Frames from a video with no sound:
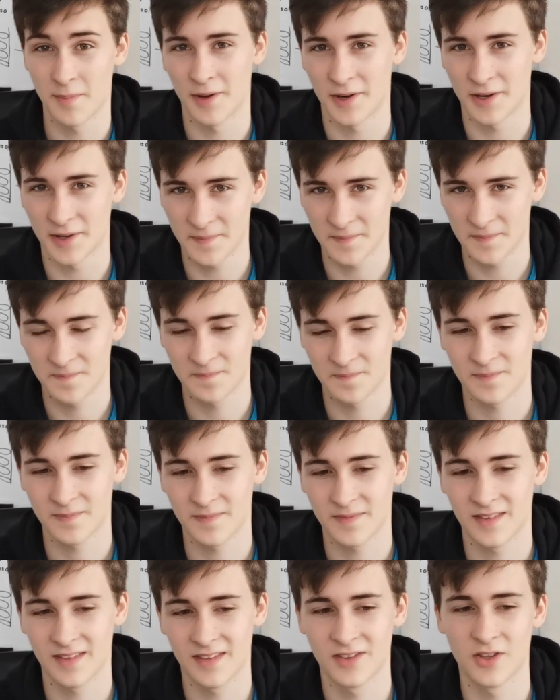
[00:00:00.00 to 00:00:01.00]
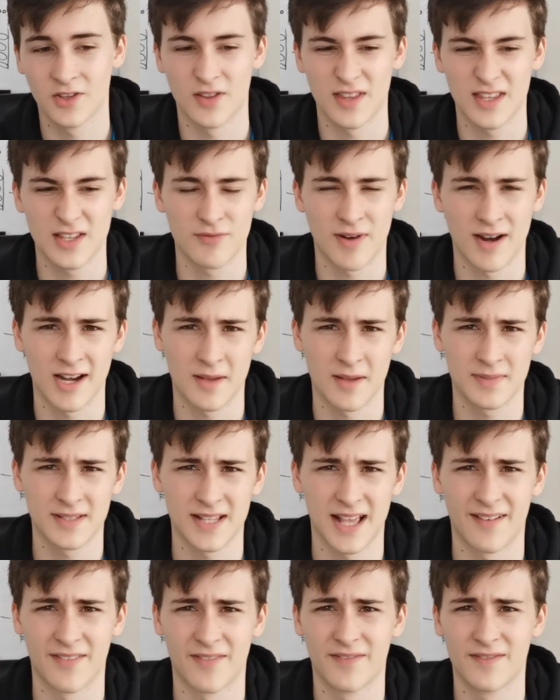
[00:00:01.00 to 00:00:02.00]
about it. Now, these write-ups
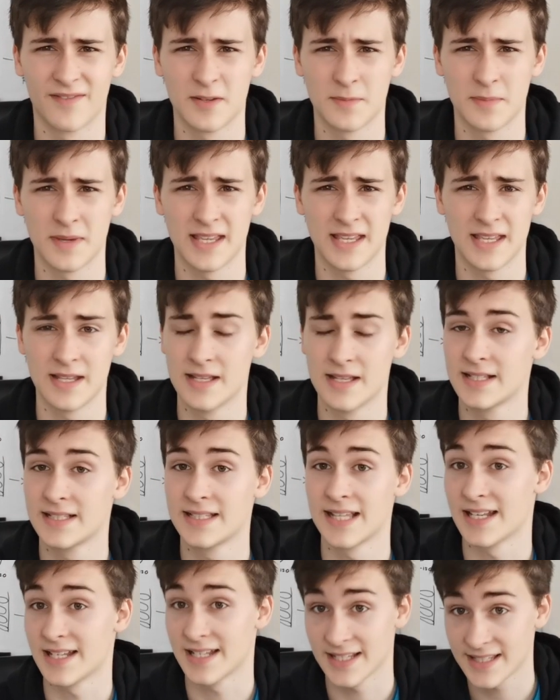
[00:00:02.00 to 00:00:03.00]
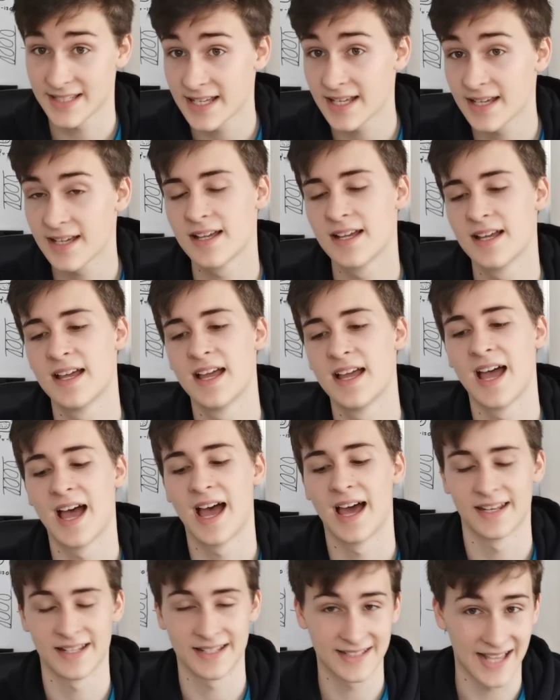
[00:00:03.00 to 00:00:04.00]
have to be sent to SIA
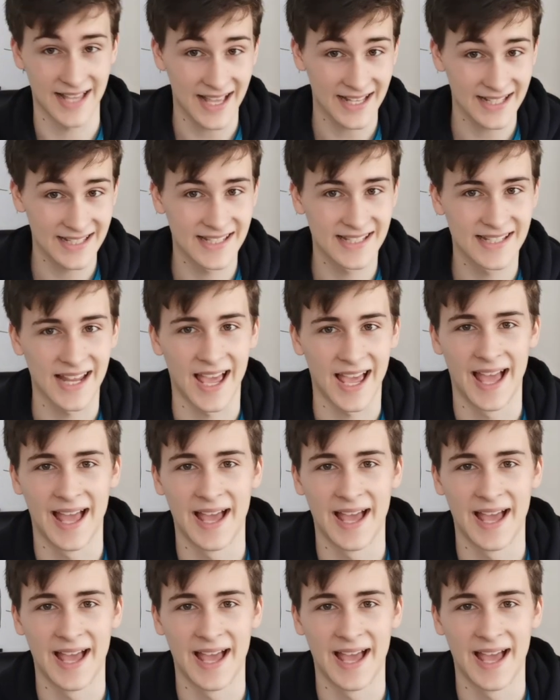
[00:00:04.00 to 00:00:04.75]
and assessed.